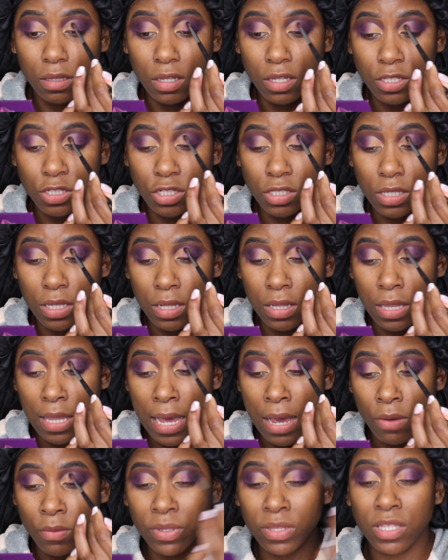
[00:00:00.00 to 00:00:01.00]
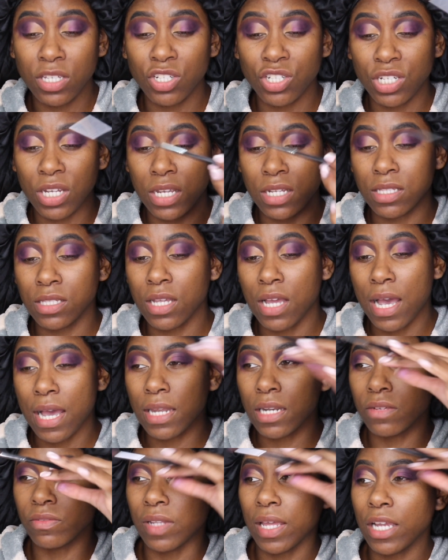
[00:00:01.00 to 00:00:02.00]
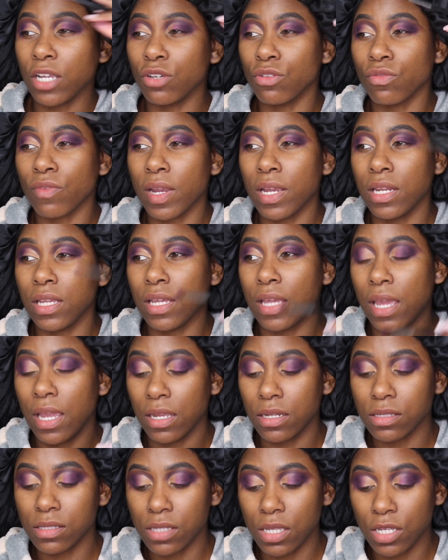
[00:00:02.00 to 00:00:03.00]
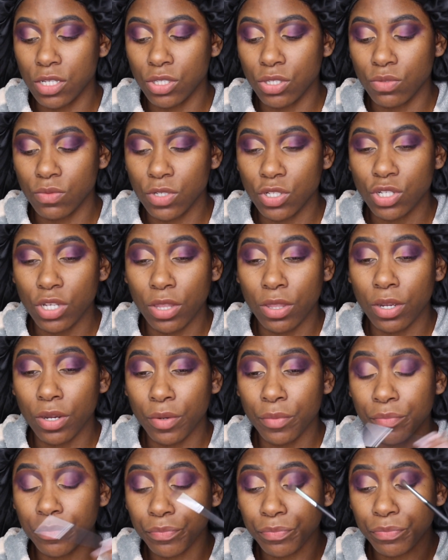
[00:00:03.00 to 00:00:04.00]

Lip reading: and just allowing the shades to kind of like gradiate into each other.